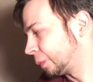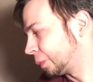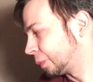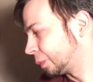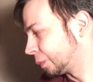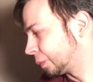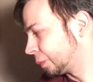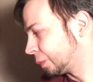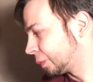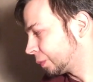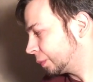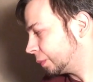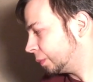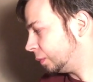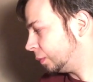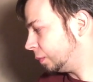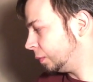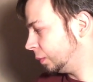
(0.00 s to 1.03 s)

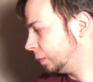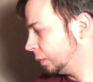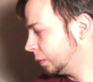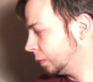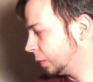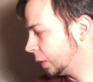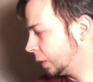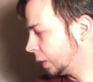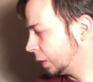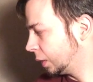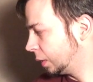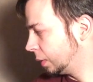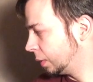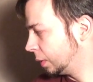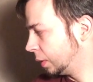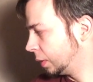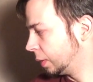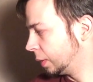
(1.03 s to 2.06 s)

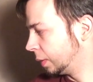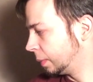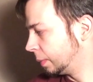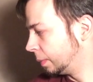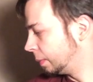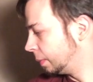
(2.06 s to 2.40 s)
Nobody speaks.